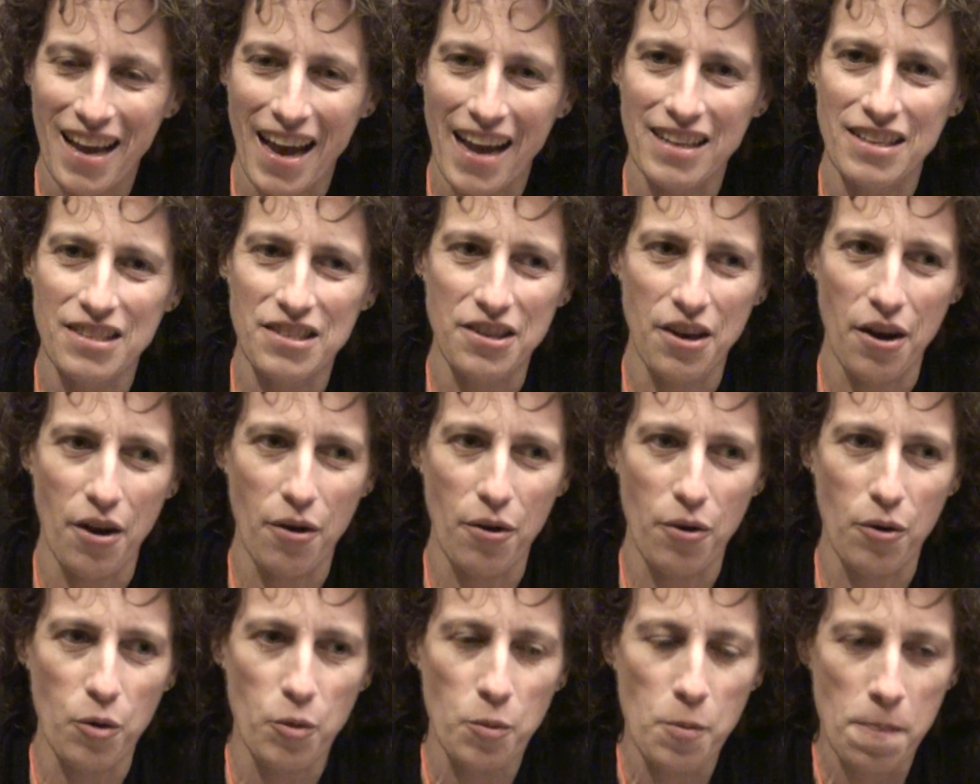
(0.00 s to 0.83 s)
And
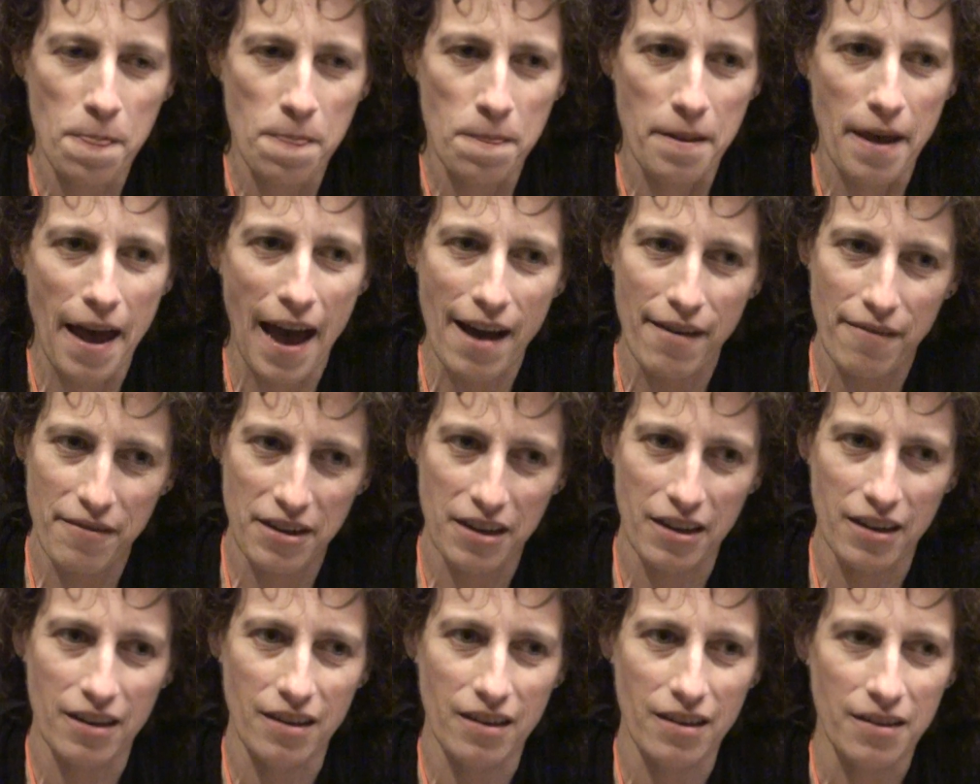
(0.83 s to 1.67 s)
so
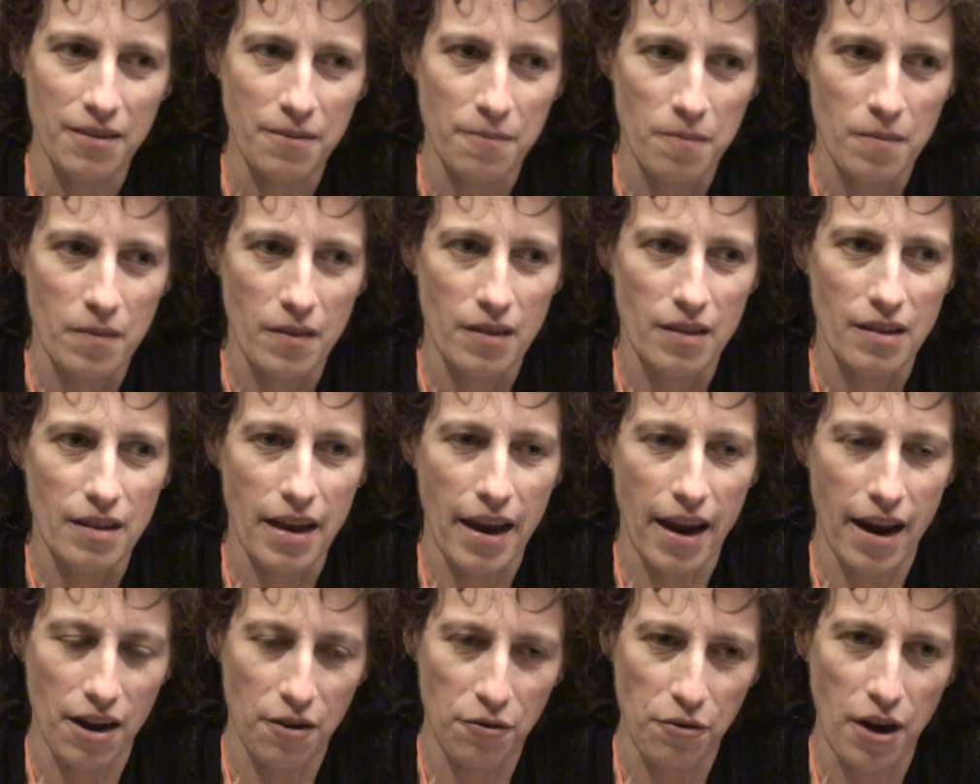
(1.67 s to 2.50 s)
having
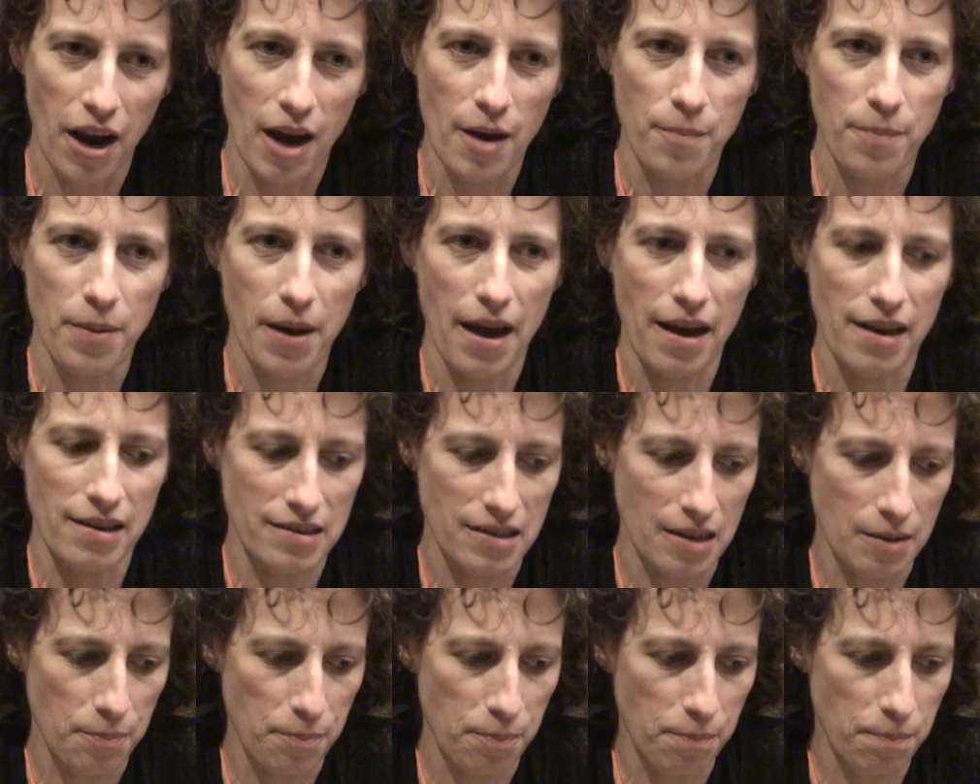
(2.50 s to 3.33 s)
ANREP
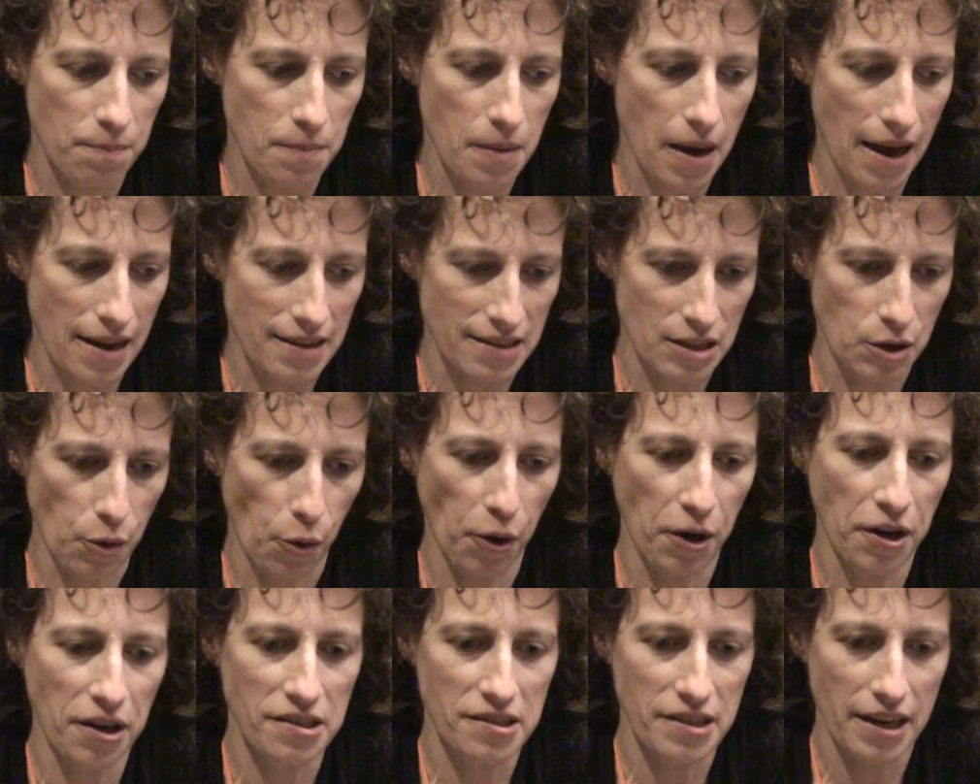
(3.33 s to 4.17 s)
as an
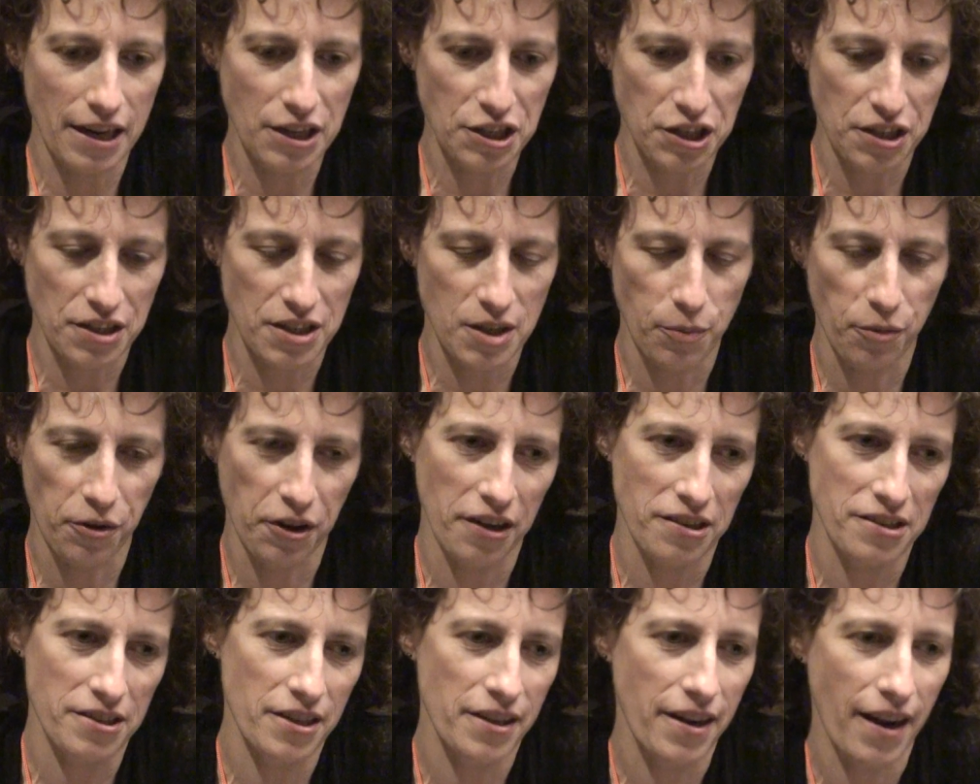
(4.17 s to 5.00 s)
organization to
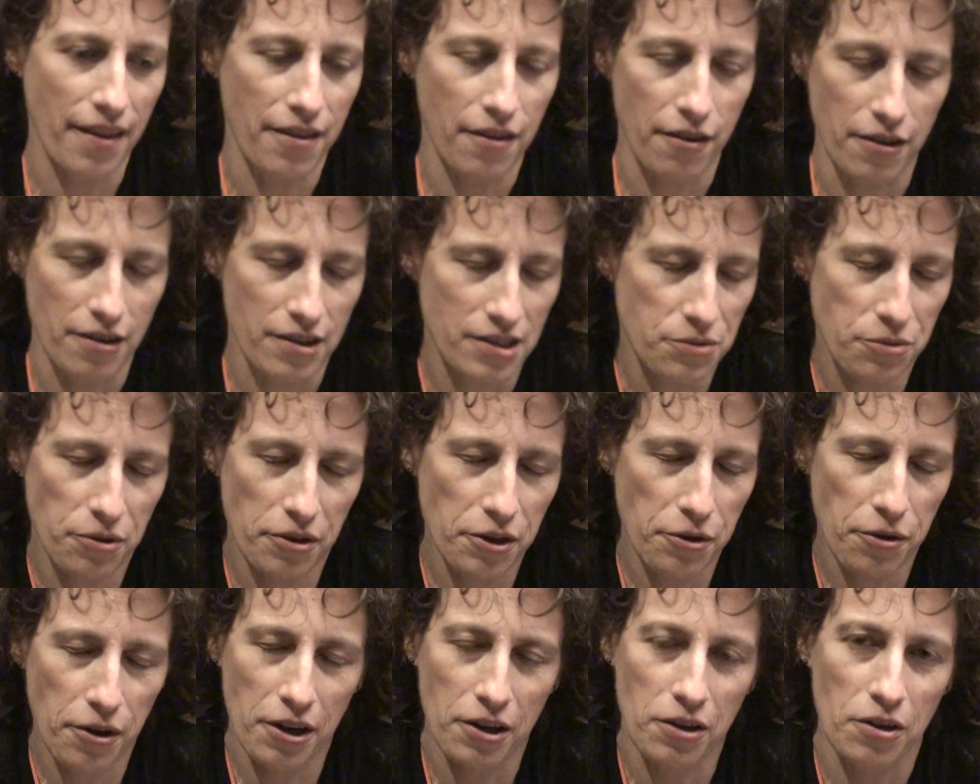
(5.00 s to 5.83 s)
bring us together is
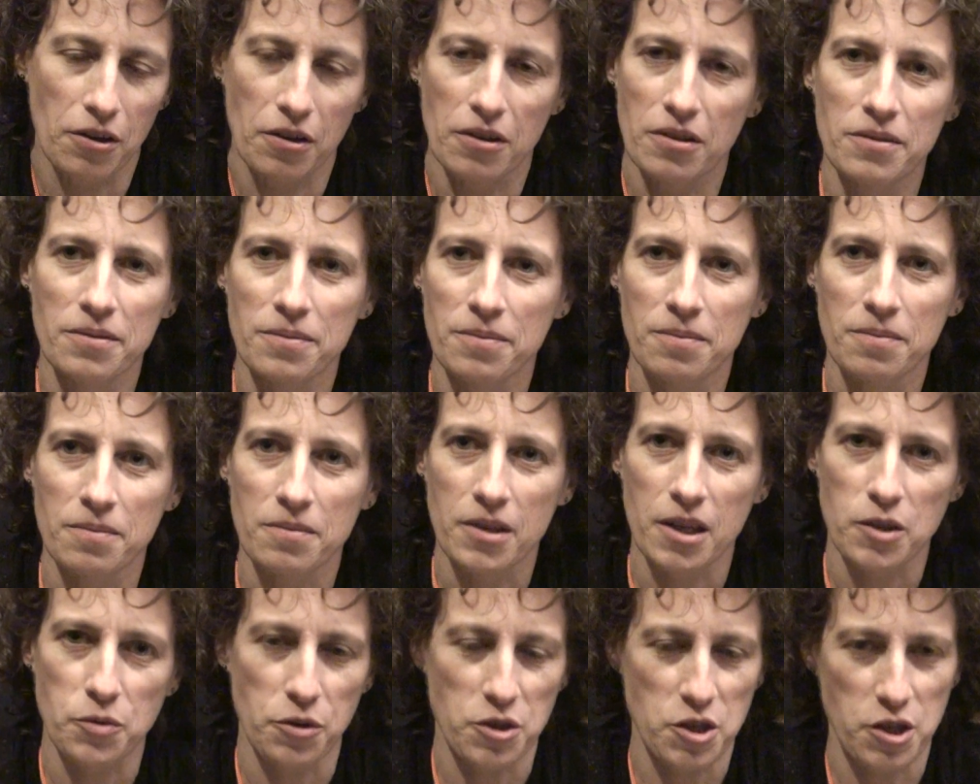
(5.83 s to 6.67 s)
really critical,
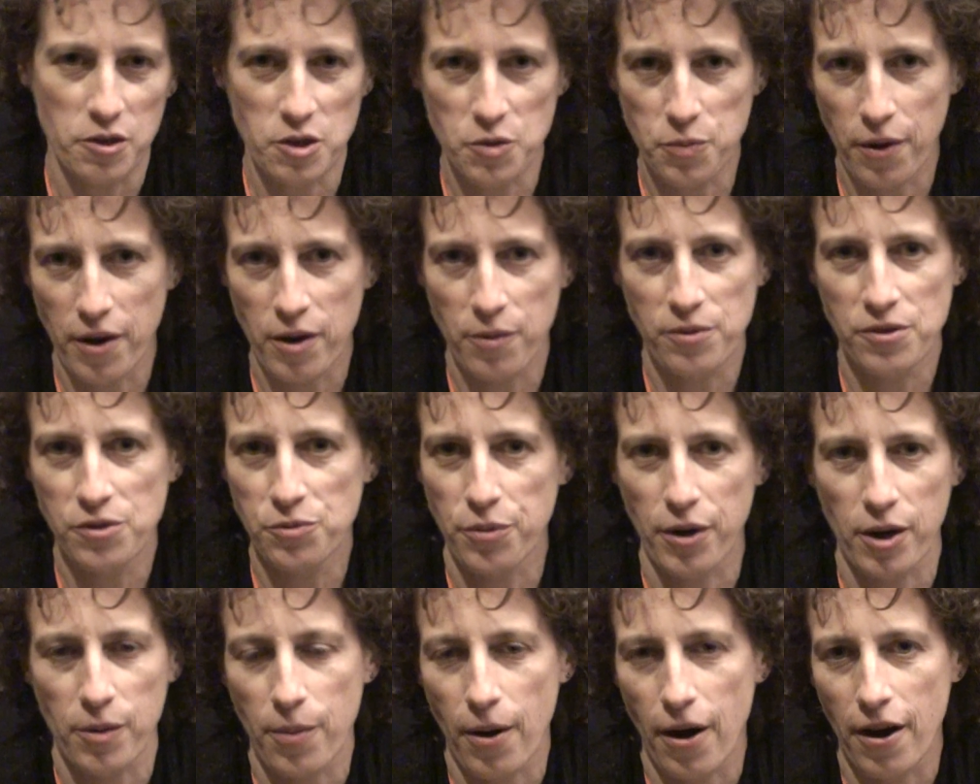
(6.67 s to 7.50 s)
because we're so
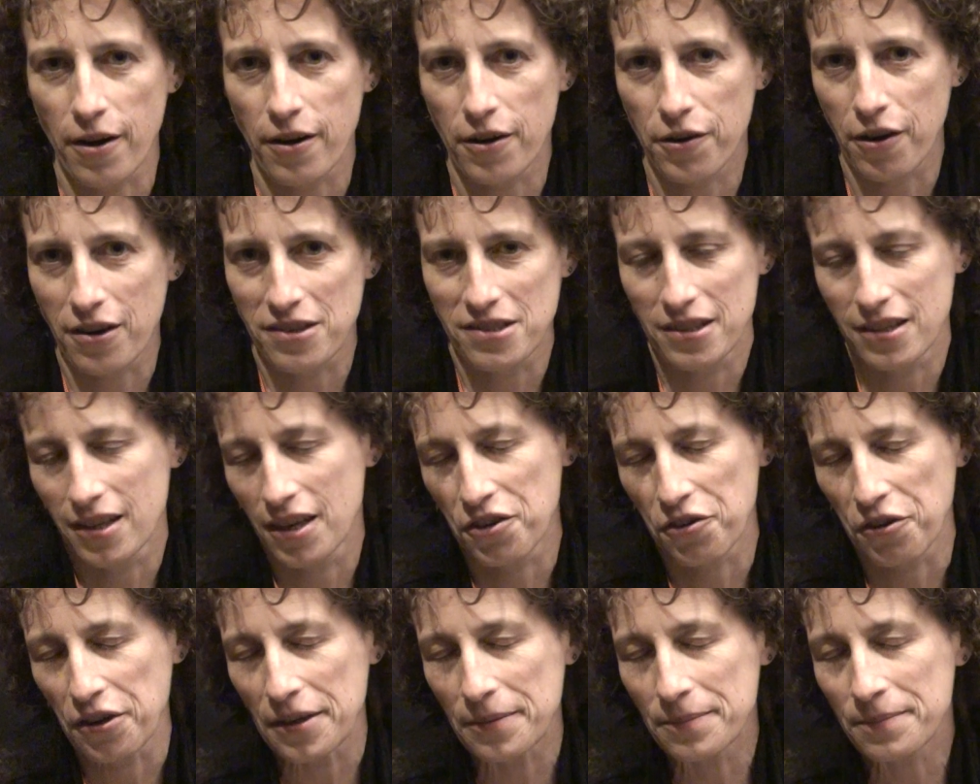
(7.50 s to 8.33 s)
spread apart across the
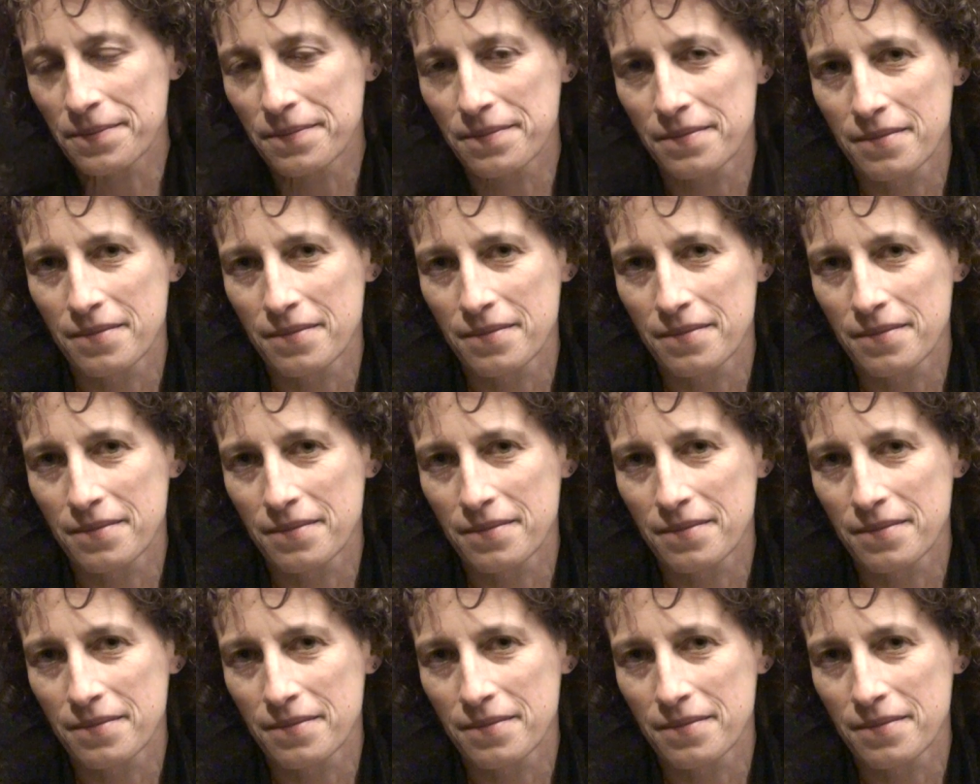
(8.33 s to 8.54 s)
country.